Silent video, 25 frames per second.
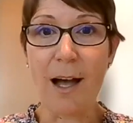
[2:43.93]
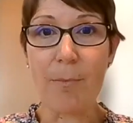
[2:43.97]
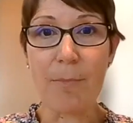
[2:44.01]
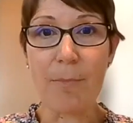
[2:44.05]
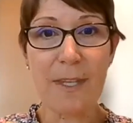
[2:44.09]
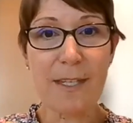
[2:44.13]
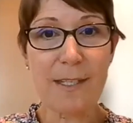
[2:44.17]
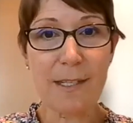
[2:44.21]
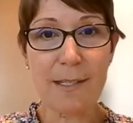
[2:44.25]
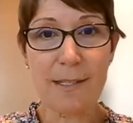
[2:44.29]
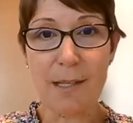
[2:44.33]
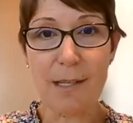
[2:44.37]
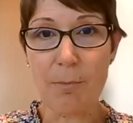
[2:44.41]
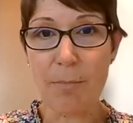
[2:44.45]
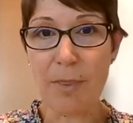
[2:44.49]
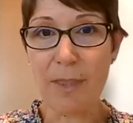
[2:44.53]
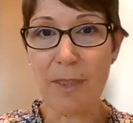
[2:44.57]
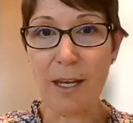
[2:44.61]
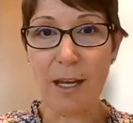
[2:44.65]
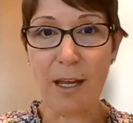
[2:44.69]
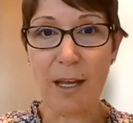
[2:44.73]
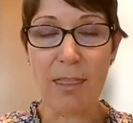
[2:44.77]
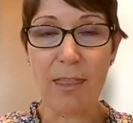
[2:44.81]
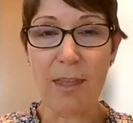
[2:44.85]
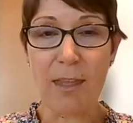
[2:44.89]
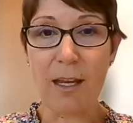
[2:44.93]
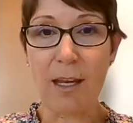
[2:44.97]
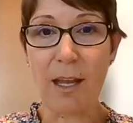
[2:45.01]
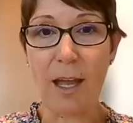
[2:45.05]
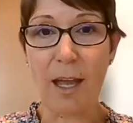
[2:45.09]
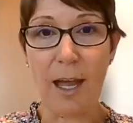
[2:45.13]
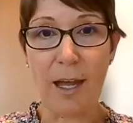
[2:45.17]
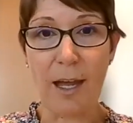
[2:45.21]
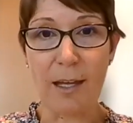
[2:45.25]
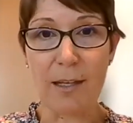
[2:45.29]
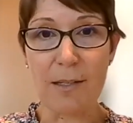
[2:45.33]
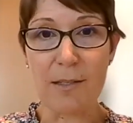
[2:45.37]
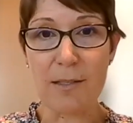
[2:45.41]
This is something I think
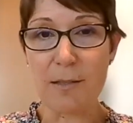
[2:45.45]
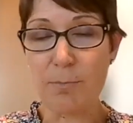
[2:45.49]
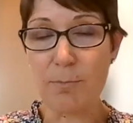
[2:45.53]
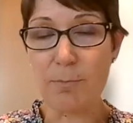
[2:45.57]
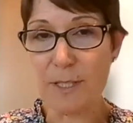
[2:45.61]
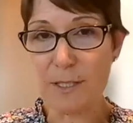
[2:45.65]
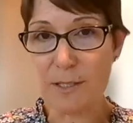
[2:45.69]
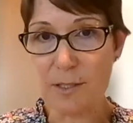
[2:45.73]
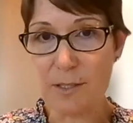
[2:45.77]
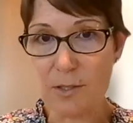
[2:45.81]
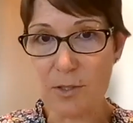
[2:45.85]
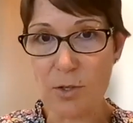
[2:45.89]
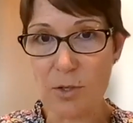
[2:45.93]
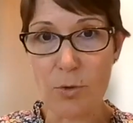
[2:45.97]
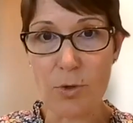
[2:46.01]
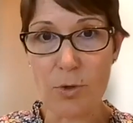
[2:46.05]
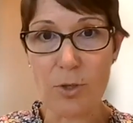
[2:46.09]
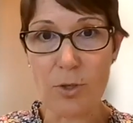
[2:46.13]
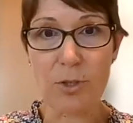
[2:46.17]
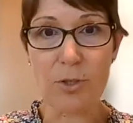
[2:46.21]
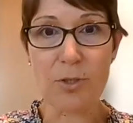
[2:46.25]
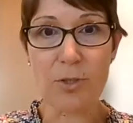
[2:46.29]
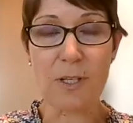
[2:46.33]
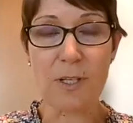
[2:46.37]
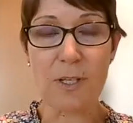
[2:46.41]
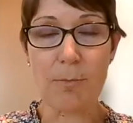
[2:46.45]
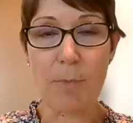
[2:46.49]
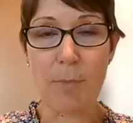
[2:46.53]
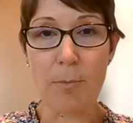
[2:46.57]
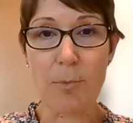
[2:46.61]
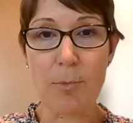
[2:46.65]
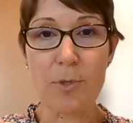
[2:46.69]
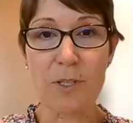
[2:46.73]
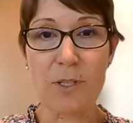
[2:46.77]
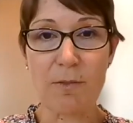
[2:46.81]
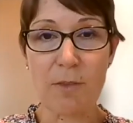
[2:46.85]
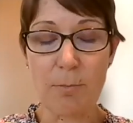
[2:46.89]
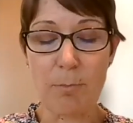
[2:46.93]
as business owners and
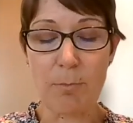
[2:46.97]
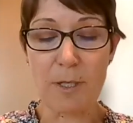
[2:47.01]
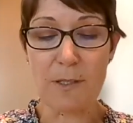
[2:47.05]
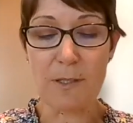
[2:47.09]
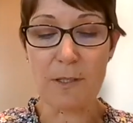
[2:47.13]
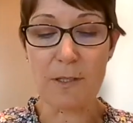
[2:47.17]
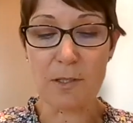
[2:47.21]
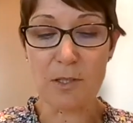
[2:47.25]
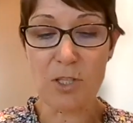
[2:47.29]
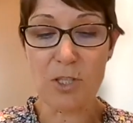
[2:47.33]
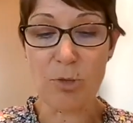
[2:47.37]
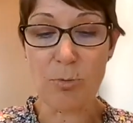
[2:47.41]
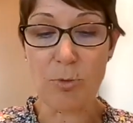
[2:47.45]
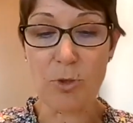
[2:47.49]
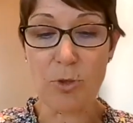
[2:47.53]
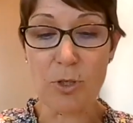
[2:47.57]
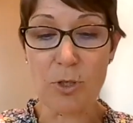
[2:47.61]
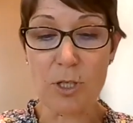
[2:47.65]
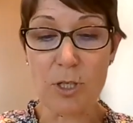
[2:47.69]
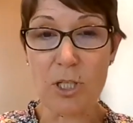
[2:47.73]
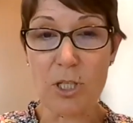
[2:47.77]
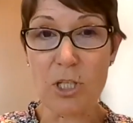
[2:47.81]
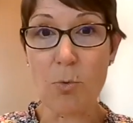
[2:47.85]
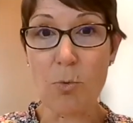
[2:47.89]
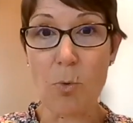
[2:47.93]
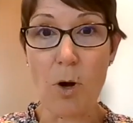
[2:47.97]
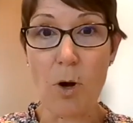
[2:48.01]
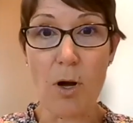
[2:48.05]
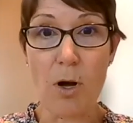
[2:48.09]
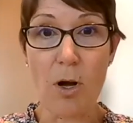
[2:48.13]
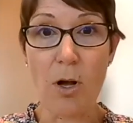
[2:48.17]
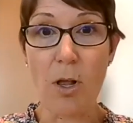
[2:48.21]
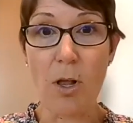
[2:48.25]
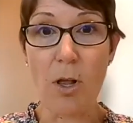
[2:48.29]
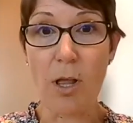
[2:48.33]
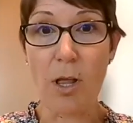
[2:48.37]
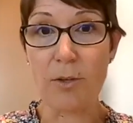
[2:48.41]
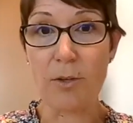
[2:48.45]
members of the business community, you
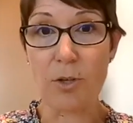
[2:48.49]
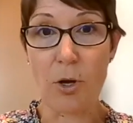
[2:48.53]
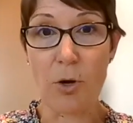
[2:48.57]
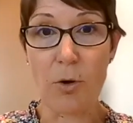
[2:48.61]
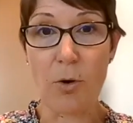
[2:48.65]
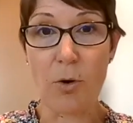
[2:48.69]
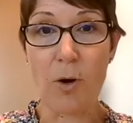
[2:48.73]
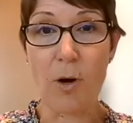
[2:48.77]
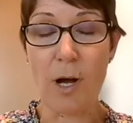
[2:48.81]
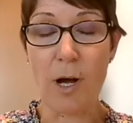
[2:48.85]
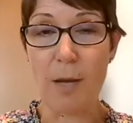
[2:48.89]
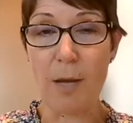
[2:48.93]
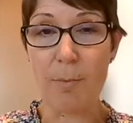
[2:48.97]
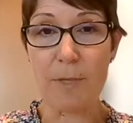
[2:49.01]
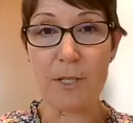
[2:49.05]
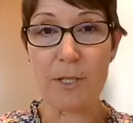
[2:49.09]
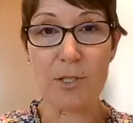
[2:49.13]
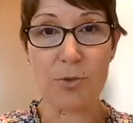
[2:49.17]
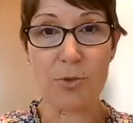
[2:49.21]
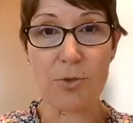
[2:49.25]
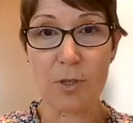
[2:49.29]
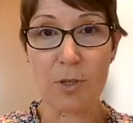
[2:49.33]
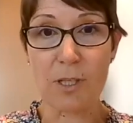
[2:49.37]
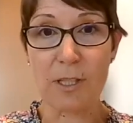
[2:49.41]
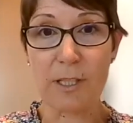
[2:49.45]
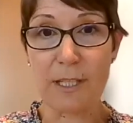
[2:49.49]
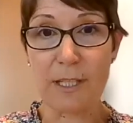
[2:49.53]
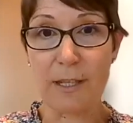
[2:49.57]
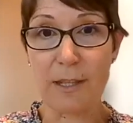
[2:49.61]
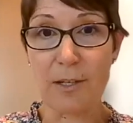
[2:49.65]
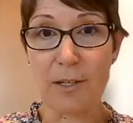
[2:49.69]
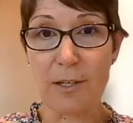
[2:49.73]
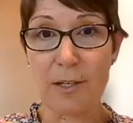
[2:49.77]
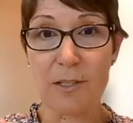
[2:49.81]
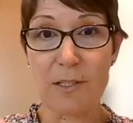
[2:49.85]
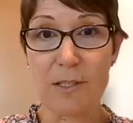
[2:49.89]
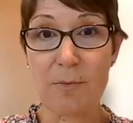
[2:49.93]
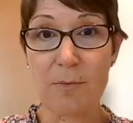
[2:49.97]
all know historically
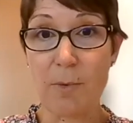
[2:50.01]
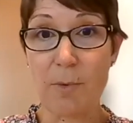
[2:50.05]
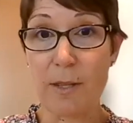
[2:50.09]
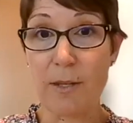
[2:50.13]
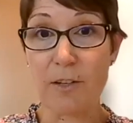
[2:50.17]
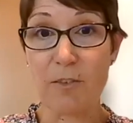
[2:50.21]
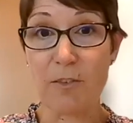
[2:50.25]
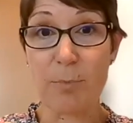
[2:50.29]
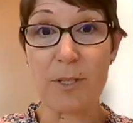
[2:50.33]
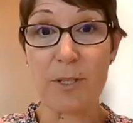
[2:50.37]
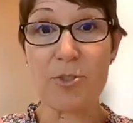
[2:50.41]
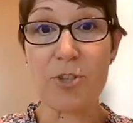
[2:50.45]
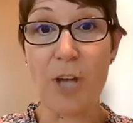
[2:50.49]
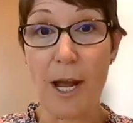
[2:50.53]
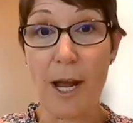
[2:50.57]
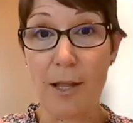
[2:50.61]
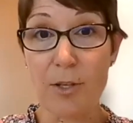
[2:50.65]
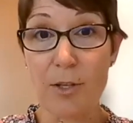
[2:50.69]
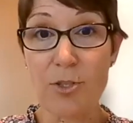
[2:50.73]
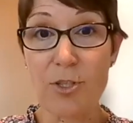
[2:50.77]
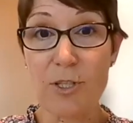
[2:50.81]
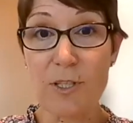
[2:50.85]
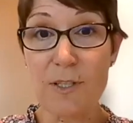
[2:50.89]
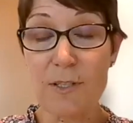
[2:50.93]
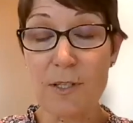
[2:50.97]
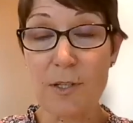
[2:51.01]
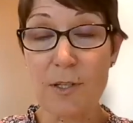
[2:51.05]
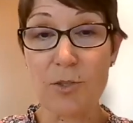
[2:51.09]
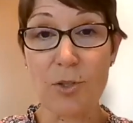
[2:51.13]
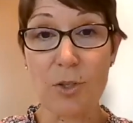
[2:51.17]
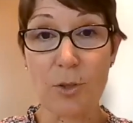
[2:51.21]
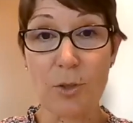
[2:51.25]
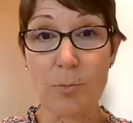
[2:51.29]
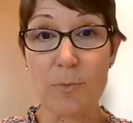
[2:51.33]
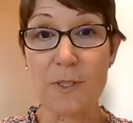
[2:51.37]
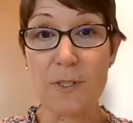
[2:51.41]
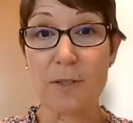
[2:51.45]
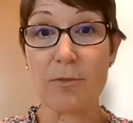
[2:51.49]
there have been challenges in
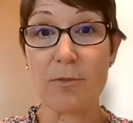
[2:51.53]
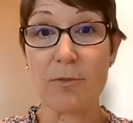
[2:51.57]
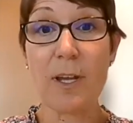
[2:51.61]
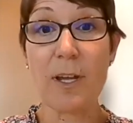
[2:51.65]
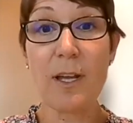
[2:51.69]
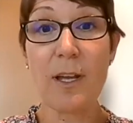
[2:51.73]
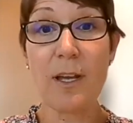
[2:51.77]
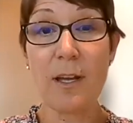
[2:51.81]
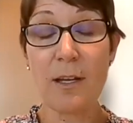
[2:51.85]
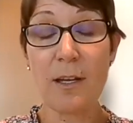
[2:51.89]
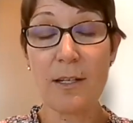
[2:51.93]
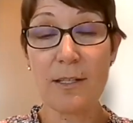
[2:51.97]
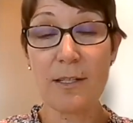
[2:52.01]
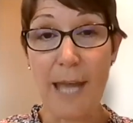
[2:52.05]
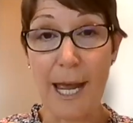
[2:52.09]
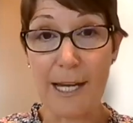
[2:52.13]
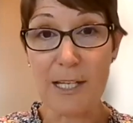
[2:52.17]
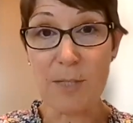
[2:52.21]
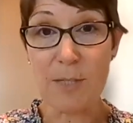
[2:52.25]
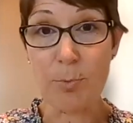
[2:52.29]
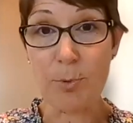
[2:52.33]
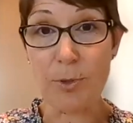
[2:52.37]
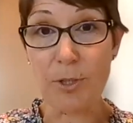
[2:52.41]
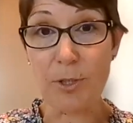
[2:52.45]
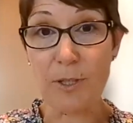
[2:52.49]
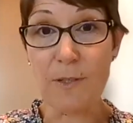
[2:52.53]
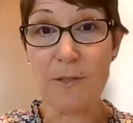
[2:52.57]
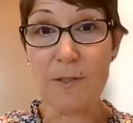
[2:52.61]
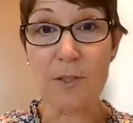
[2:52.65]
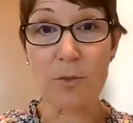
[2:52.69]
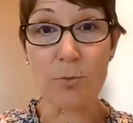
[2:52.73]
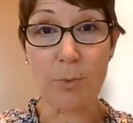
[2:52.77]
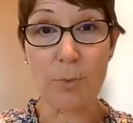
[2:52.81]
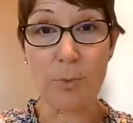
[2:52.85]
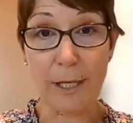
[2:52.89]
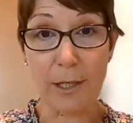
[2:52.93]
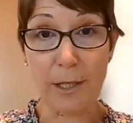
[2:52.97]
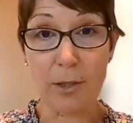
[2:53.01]
terms of tax burdens
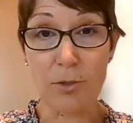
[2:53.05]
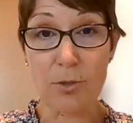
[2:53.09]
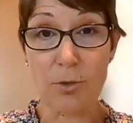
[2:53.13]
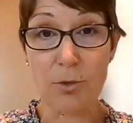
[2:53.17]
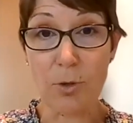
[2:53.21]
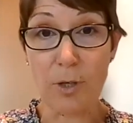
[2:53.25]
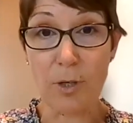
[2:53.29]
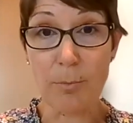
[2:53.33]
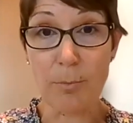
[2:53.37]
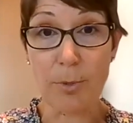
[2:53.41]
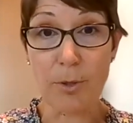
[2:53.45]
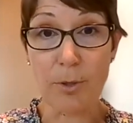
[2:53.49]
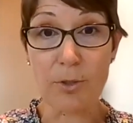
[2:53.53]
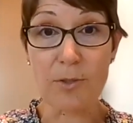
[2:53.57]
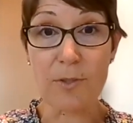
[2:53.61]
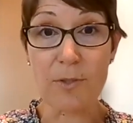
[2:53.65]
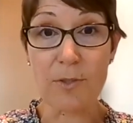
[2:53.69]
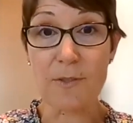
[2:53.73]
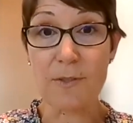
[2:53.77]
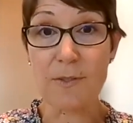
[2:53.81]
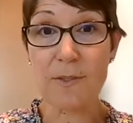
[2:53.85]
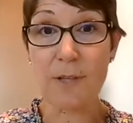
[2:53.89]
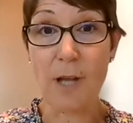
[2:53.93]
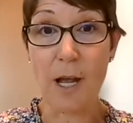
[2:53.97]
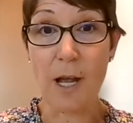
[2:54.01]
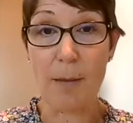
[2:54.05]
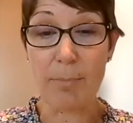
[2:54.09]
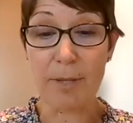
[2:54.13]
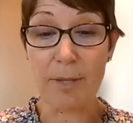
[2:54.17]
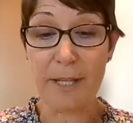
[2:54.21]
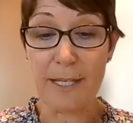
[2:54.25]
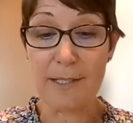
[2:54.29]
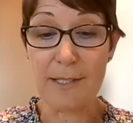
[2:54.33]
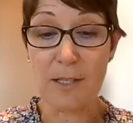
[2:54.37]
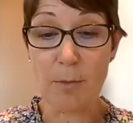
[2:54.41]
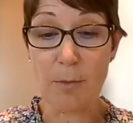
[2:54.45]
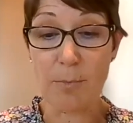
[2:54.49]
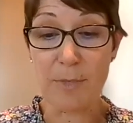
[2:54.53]
and regulatory burdens
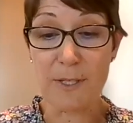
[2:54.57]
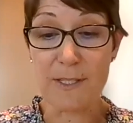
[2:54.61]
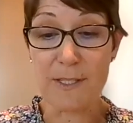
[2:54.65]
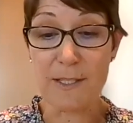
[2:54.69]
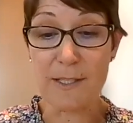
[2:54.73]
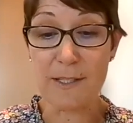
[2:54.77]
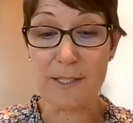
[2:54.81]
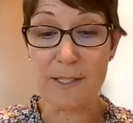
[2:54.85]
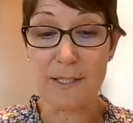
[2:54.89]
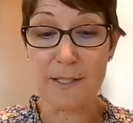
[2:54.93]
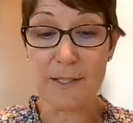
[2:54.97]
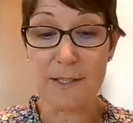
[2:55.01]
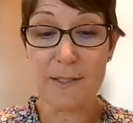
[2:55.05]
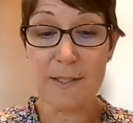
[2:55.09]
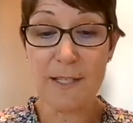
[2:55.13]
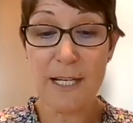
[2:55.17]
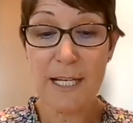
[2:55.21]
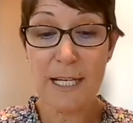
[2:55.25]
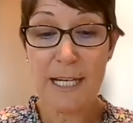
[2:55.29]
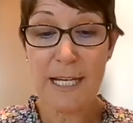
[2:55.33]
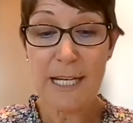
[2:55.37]
placed on businesses.